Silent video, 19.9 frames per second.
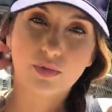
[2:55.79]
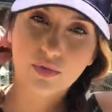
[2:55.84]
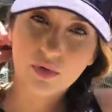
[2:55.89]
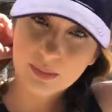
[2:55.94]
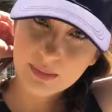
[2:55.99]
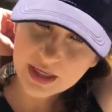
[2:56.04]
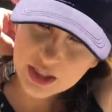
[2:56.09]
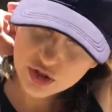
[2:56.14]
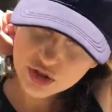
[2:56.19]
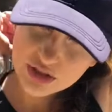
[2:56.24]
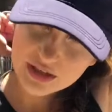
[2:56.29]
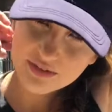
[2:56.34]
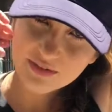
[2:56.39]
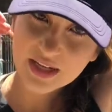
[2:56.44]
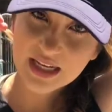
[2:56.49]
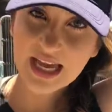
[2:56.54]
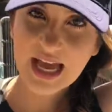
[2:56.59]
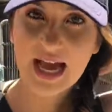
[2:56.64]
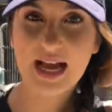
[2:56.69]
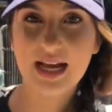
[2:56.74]
formation of a
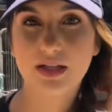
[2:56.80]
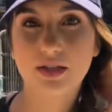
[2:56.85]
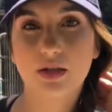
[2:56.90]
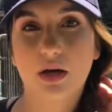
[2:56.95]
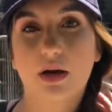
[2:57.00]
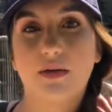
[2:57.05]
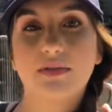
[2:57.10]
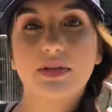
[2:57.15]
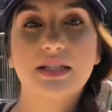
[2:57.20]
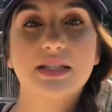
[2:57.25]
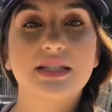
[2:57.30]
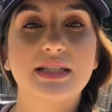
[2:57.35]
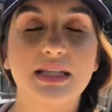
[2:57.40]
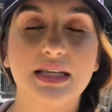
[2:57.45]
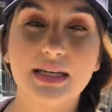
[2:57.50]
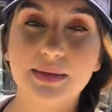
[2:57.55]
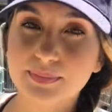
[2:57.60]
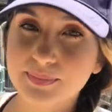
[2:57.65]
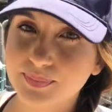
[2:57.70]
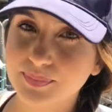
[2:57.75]
gas,
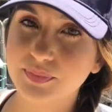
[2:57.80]
obviously,